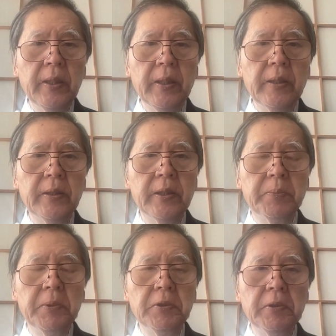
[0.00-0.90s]
and
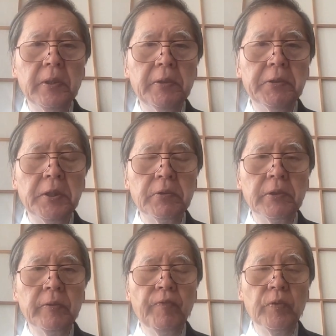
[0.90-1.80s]
especially
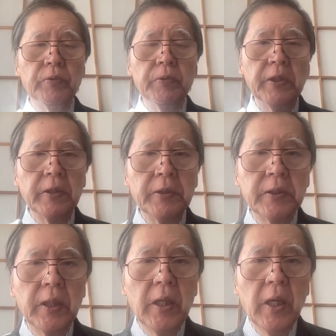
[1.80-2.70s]
recently for 2
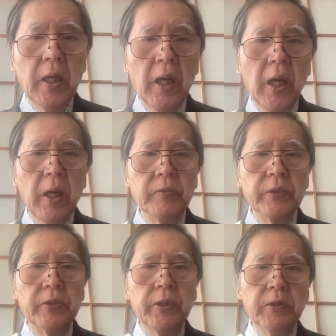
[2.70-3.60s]
years, I
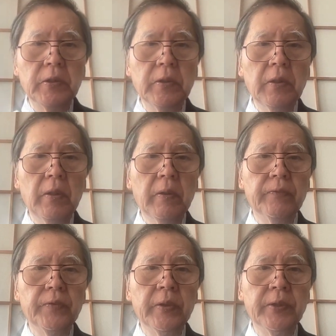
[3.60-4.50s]
was a teacher
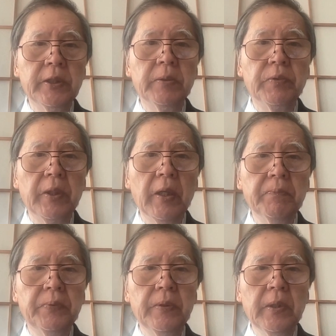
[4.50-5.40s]
of a native
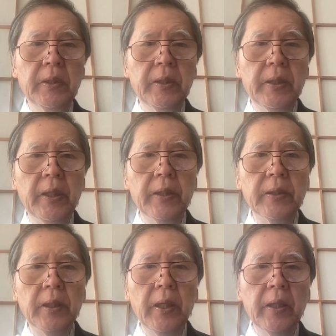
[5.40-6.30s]
camp
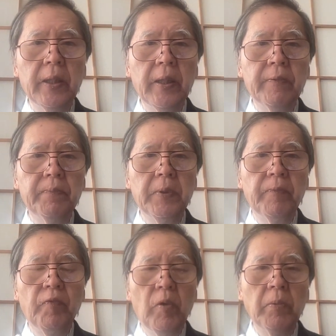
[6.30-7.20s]
and I have
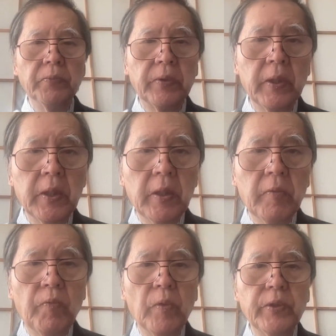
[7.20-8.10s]
performed
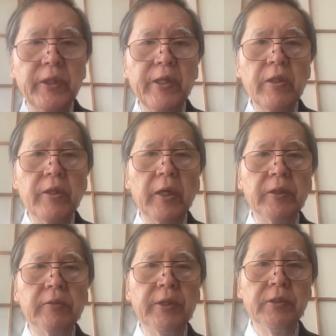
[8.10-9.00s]

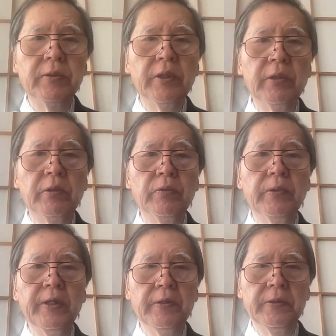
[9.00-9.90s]
14,000 lessons in 2
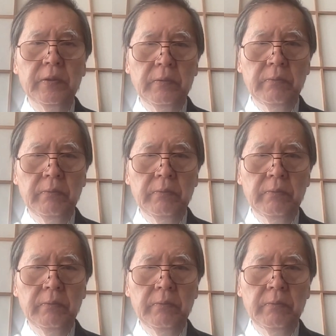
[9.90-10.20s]
years.